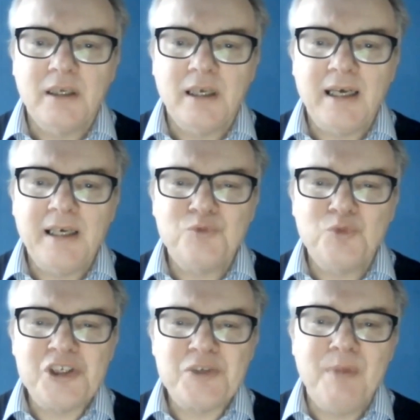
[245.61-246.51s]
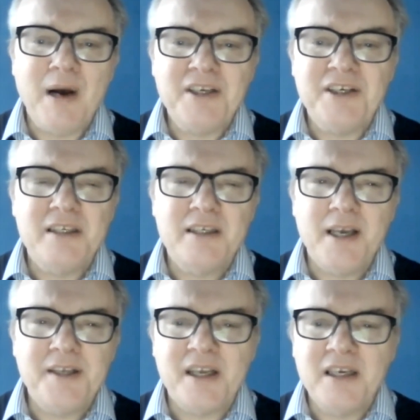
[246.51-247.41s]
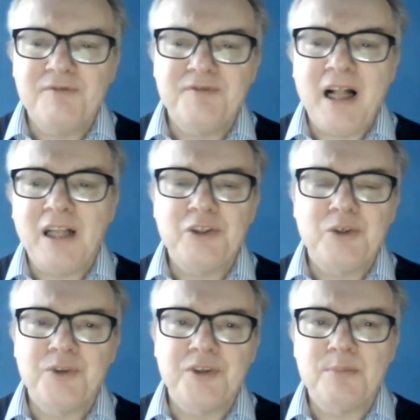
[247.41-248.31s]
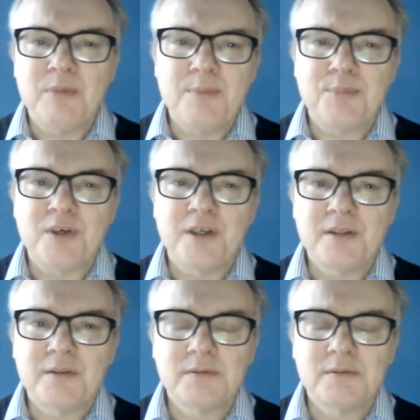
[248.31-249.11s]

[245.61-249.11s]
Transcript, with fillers: and which might negate any value that it might bring?